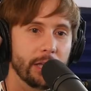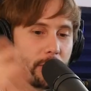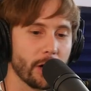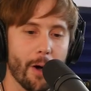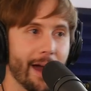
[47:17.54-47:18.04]

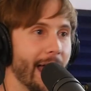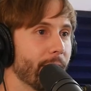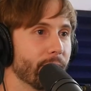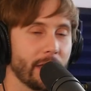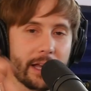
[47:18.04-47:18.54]
You can go out
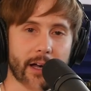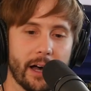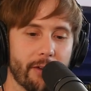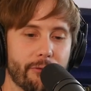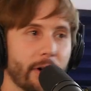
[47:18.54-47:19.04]
have like
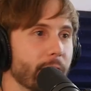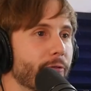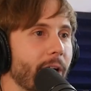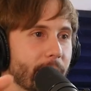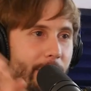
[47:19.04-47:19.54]
a, a fun
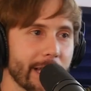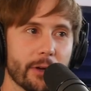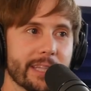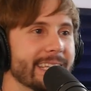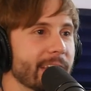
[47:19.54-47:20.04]
event. We can
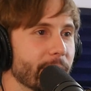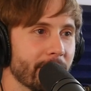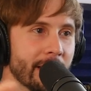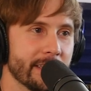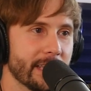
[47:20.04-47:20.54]
go to
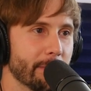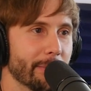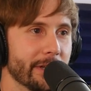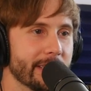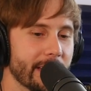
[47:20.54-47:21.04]
dinner. Take
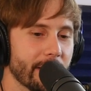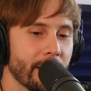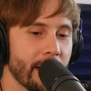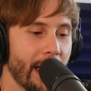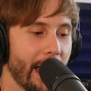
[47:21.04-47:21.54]
people to
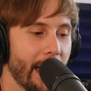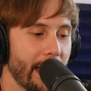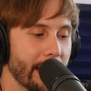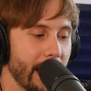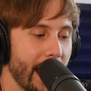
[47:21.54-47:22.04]
dinner
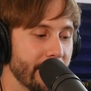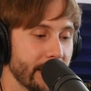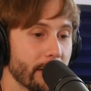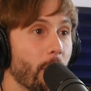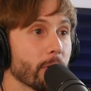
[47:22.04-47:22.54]
and and
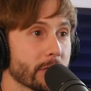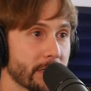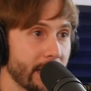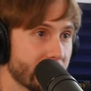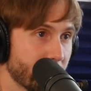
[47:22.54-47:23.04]
then also
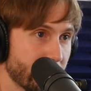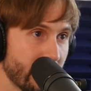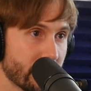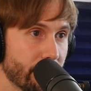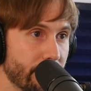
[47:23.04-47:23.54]
take some
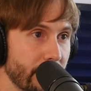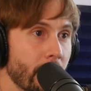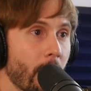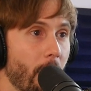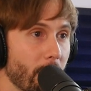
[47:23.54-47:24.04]
production
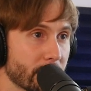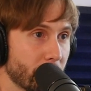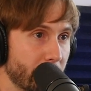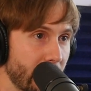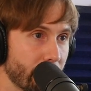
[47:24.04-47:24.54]
fee,
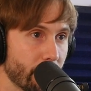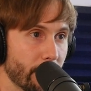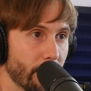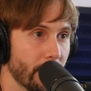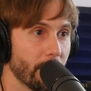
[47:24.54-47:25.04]
also pay
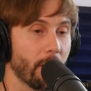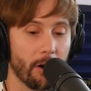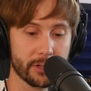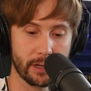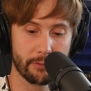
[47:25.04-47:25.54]
everyone well,
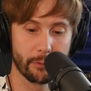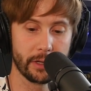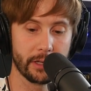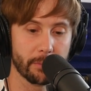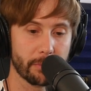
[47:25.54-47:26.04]
also have a
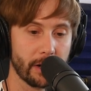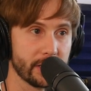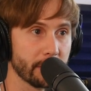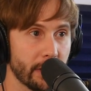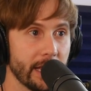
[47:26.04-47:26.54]
really good
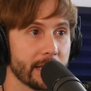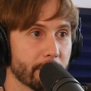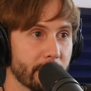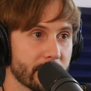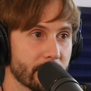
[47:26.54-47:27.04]
project, money
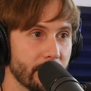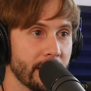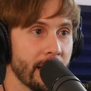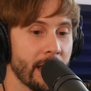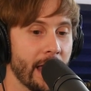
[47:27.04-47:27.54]
ends up on the screen,